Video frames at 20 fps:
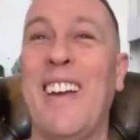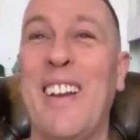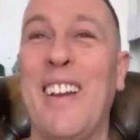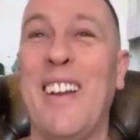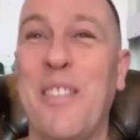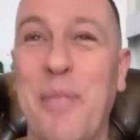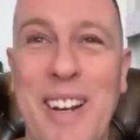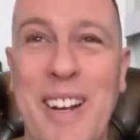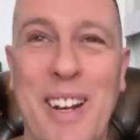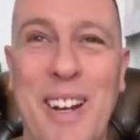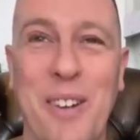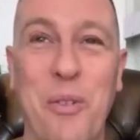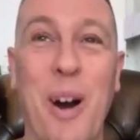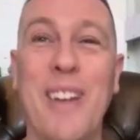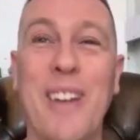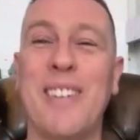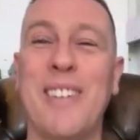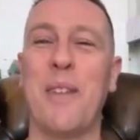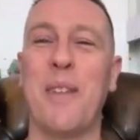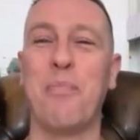it's been a
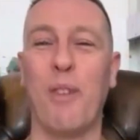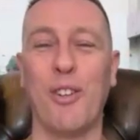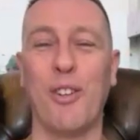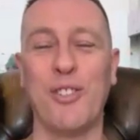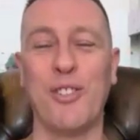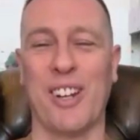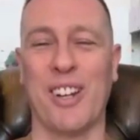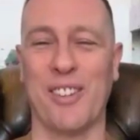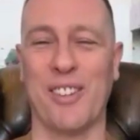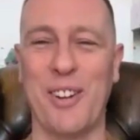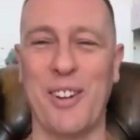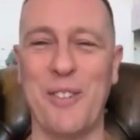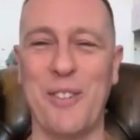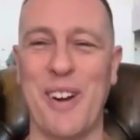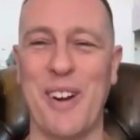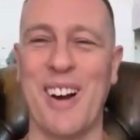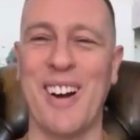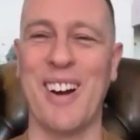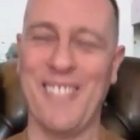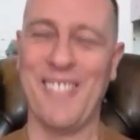one-day project so
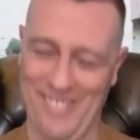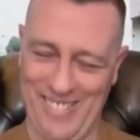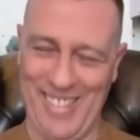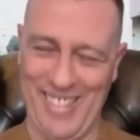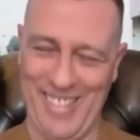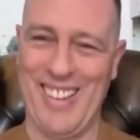far.